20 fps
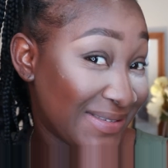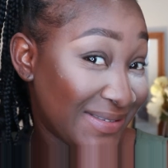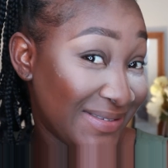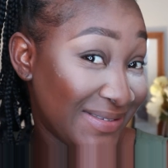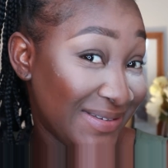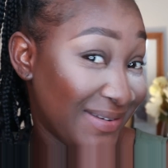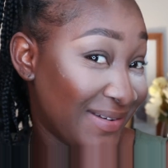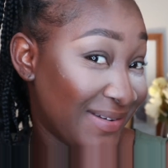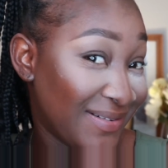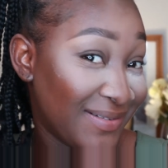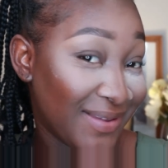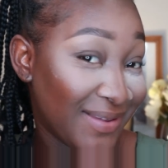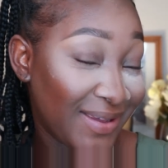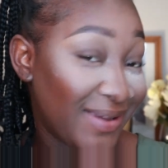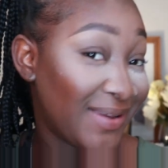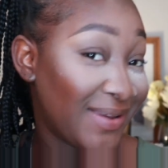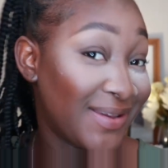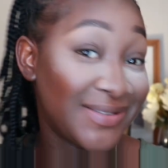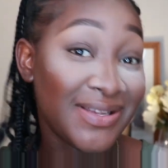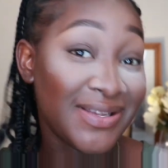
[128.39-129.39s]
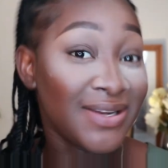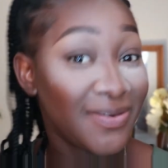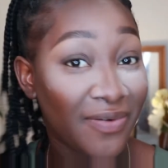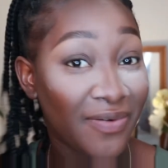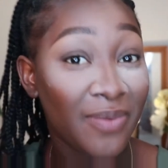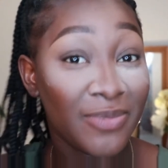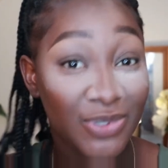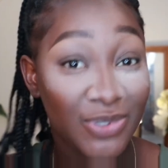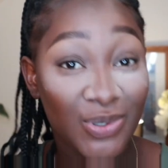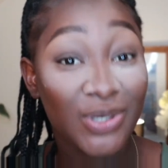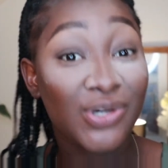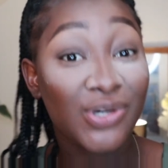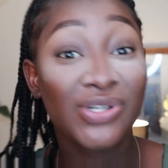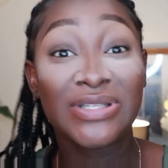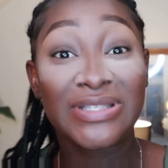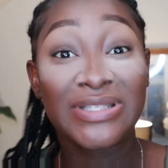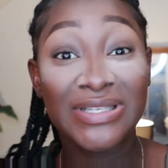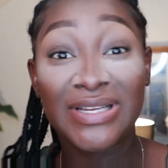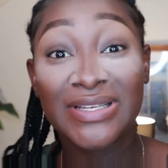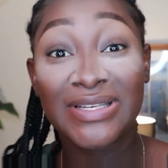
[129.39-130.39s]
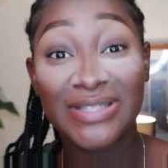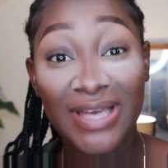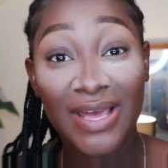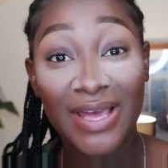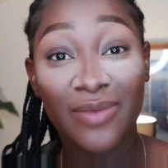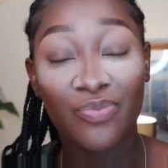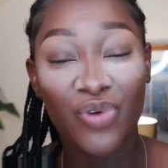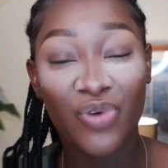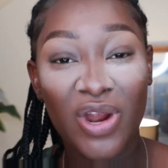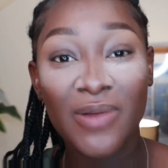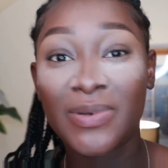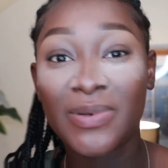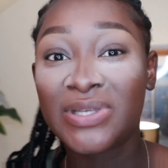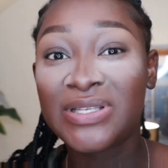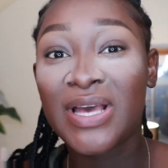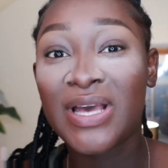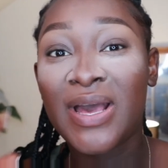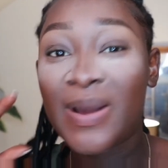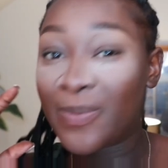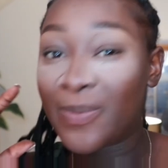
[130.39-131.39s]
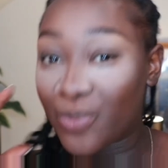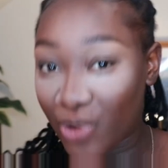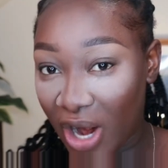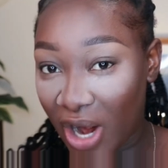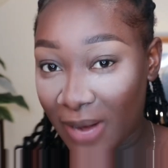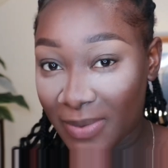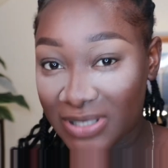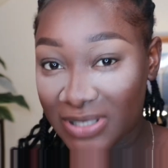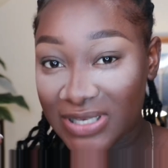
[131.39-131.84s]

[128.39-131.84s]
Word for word: you know, like there's a difference between concealers and primers.